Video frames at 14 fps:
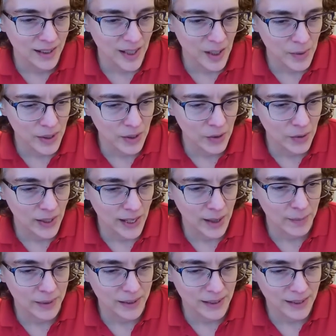Let me know what
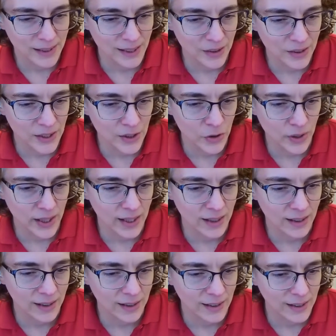happens. It sounds
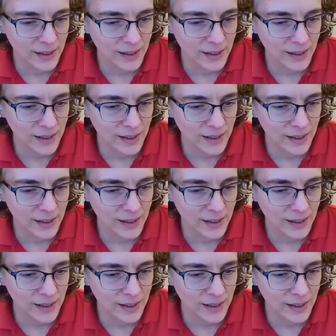intriguing.